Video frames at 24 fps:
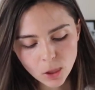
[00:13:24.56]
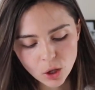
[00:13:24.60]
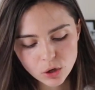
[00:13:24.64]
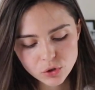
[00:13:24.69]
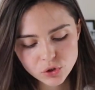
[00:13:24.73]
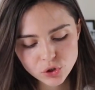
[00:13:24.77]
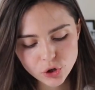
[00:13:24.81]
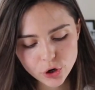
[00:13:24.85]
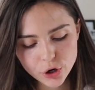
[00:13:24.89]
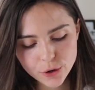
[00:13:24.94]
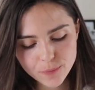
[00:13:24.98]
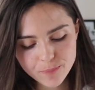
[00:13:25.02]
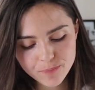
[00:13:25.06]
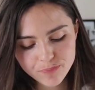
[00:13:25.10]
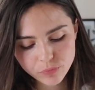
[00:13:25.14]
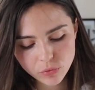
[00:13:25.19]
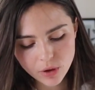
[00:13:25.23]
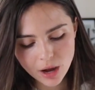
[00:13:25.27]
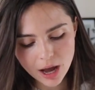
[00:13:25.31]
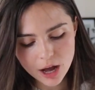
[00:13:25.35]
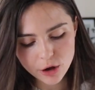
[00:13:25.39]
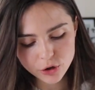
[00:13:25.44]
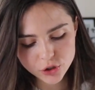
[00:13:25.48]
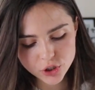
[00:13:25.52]
So
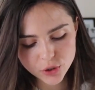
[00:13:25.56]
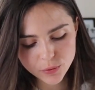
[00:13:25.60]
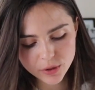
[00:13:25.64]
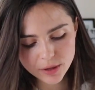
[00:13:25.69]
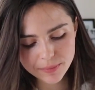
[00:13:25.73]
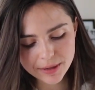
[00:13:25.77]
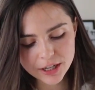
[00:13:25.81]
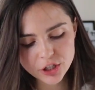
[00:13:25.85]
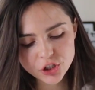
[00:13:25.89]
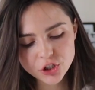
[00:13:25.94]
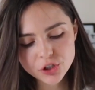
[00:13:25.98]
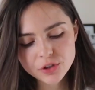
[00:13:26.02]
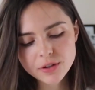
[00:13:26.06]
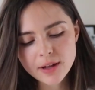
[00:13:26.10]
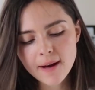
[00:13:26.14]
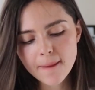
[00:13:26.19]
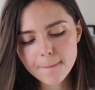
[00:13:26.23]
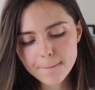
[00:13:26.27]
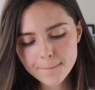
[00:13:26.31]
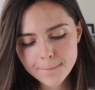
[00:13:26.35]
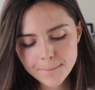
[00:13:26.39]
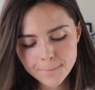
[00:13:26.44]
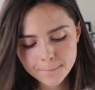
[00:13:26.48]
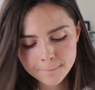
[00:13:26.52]
I also want to mention
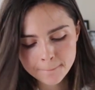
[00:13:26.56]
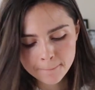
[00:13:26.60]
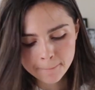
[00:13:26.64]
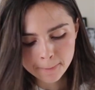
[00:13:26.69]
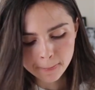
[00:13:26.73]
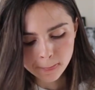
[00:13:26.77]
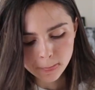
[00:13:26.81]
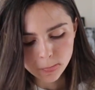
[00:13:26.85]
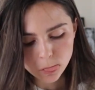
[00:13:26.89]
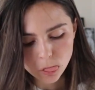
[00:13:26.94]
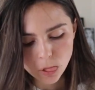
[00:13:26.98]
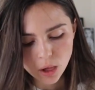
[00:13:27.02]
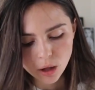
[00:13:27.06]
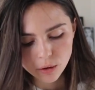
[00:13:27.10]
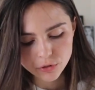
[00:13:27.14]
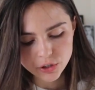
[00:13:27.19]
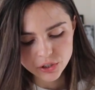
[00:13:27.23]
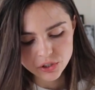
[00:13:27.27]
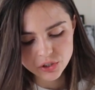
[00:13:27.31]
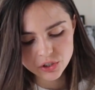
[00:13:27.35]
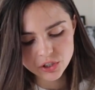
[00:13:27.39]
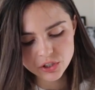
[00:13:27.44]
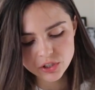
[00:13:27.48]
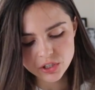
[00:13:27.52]
that
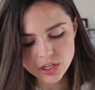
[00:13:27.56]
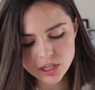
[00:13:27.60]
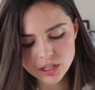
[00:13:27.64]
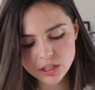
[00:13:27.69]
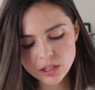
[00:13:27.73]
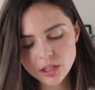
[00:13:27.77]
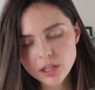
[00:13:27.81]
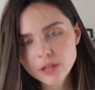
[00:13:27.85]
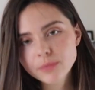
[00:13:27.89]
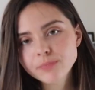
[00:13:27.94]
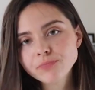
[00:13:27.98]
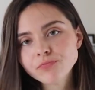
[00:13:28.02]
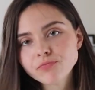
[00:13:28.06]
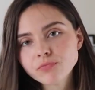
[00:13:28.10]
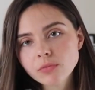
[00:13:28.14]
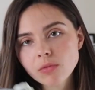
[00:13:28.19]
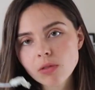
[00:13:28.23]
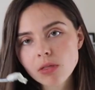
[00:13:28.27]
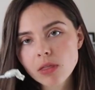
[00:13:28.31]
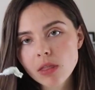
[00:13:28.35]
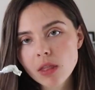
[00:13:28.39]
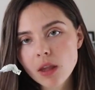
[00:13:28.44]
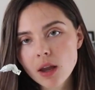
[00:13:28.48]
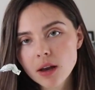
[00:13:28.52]
this tzatziki
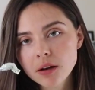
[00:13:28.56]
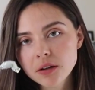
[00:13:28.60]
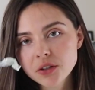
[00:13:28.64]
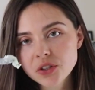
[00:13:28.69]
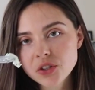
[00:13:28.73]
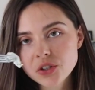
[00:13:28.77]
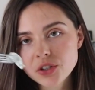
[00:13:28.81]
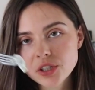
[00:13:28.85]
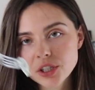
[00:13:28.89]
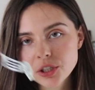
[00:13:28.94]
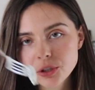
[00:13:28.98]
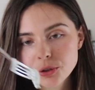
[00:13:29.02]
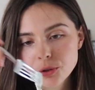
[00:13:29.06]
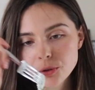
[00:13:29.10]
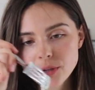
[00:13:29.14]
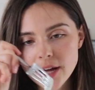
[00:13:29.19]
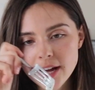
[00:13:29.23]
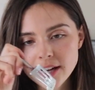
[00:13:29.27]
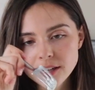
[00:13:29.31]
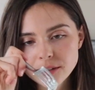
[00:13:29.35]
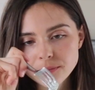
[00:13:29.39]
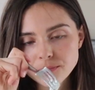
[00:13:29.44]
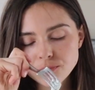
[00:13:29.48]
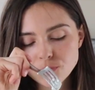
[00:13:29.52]
is still
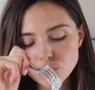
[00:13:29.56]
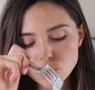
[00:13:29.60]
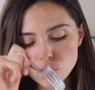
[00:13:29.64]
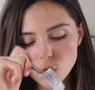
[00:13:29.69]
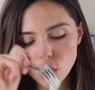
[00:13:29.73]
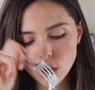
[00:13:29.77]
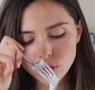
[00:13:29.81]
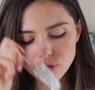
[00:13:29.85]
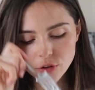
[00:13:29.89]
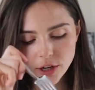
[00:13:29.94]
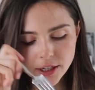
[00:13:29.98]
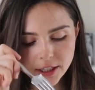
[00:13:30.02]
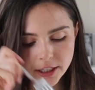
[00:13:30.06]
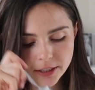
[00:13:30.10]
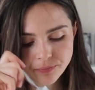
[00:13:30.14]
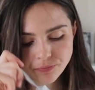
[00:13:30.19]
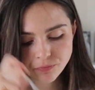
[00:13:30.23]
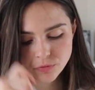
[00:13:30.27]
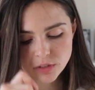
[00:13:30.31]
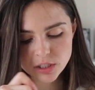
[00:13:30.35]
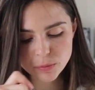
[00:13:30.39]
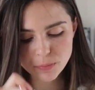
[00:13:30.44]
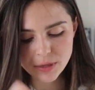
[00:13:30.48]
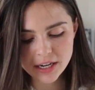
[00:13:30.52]
like not runny.
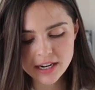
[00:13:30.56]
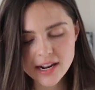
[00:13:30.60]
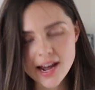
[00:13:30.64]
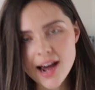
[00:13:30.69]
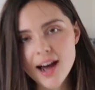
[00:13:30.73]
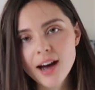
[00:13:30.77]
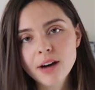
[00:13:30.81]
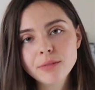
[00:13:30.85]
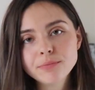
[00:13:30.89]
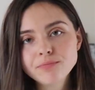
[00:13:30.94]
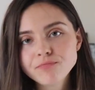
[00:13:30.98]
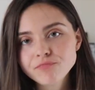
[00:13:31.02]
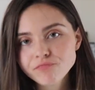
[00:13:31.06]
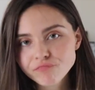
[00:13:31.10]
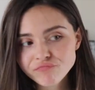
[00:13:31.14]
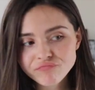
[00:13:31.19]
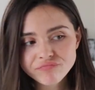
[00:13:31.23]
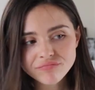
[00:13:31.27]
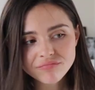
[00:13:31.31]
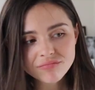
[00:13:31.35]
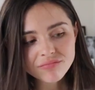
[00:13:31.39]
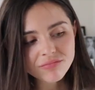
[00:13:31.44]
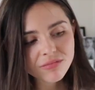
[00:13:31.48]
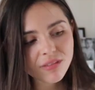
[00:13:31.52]
It's been out
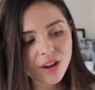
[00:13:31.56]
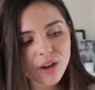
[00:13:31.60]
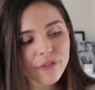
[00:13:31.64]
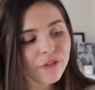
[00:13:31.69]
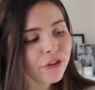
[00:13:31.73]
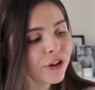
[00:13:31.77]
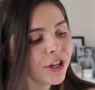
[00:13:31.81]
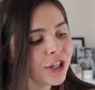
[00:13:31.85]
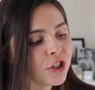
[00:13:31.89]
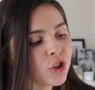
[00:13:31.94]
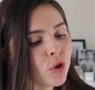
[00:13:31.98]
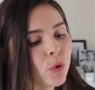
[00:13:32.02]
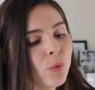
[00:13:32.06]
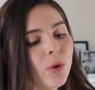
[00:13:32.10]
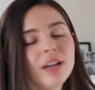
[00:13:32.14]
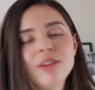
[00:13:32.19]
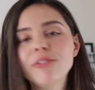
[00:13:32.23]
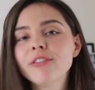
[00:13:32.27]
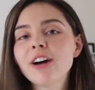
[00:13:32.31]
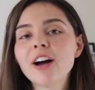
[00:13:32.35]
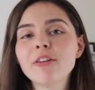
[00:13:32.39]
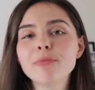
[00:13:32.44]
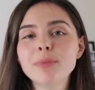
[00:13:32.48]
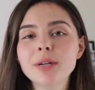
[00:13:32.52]
for like
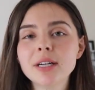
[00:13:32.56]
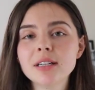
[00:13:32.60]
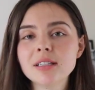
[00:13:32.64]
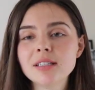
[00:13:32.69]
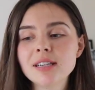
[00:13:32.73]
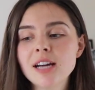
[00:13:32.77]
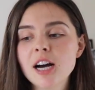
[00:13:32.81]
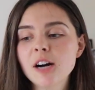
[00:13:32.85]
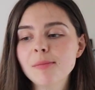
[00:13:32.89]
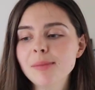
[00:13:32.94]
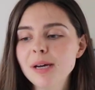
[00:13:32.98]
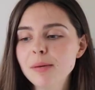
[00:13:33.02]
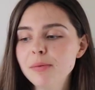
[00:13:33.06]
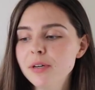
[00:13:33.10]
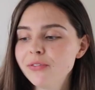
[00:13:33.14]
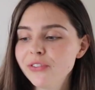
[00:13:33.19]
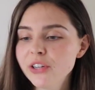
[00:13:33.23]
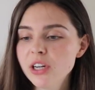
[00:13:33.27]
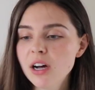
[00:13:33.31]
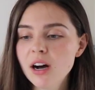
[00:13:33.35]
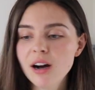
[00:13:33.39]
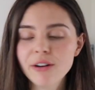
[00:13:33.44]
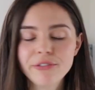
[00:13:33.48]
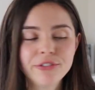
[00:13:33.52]
25 minutes now, maybe
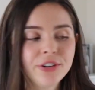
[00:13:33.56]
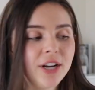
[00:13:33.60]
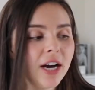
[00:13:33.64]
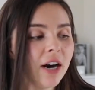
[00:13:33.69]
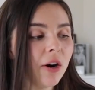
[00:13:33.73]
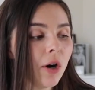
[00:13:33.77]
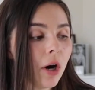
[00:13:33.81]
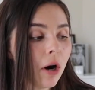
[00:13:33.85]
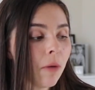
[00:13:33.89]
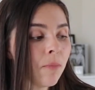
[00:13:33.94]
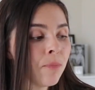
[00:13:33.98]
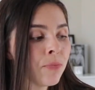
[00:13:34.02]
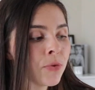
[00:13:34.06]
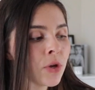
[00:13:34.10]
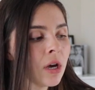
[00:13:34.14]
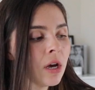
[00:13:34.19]
even half an hour.